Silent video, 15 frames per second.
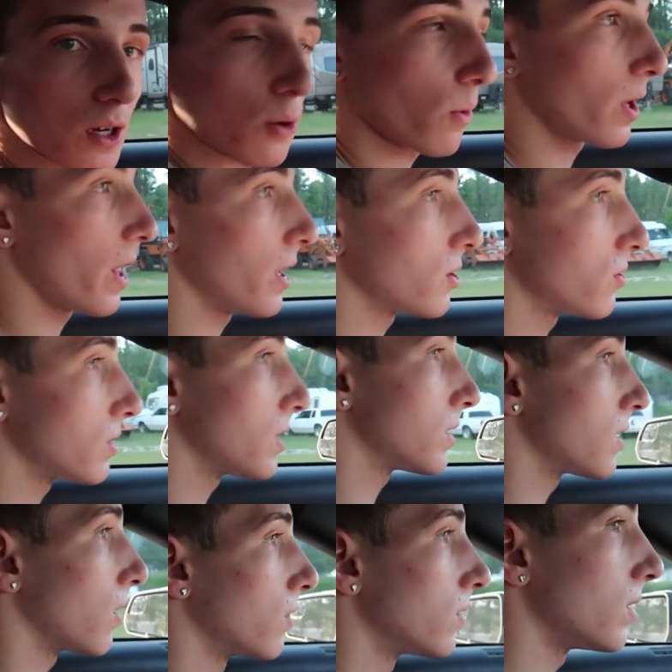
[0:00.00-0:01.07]
I know where the entrance
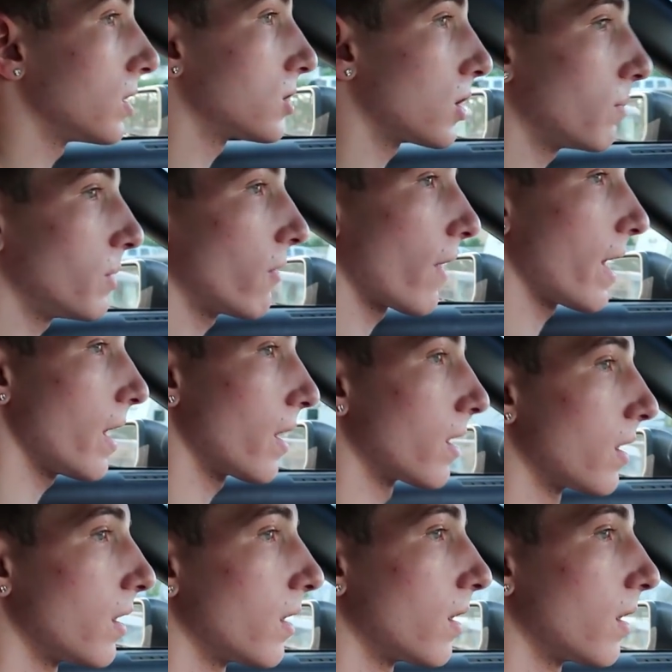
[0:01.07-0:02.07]
is though. It should be right here.